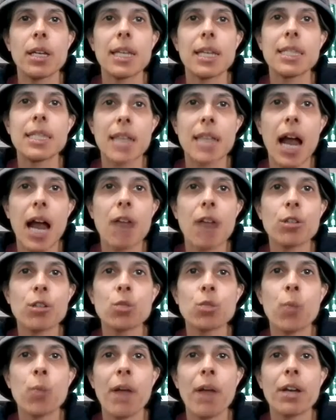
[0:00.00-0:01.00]
Is it
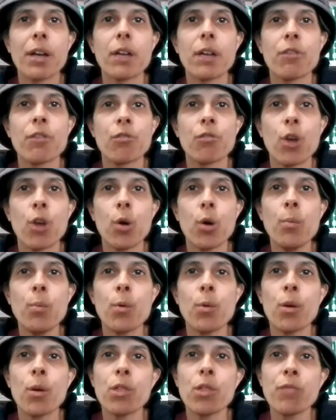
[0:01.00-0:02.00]
Aaron's wearing of the
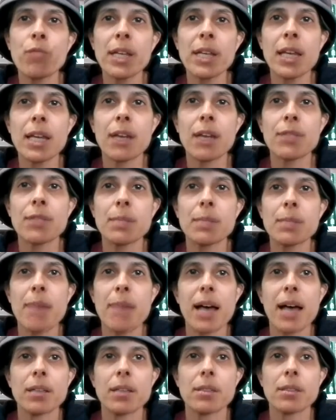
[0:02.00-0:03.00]
robe or the ringing of its
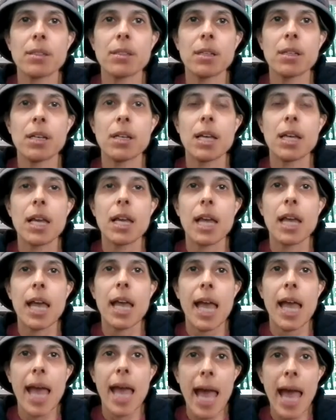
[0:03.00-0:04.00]
bells?
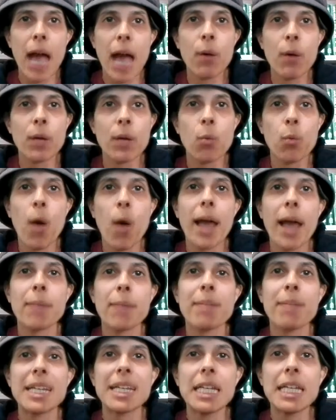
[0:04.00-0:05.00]
How and why
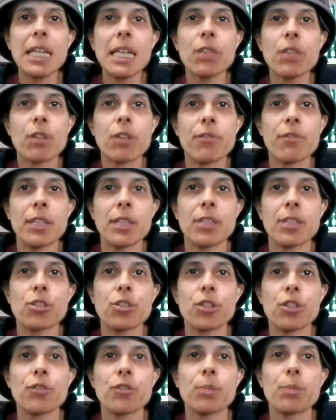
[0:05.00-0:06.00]
might either of these
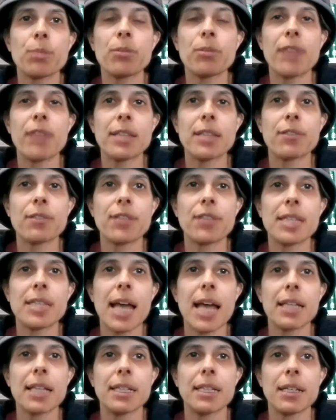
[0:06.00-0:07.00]
serve to prevent a
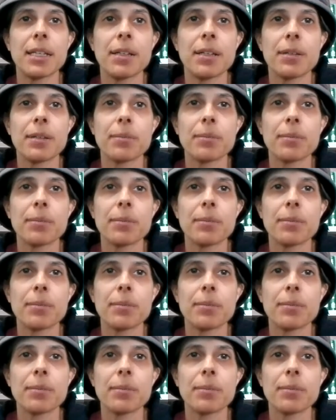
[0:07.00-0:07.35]
fatality?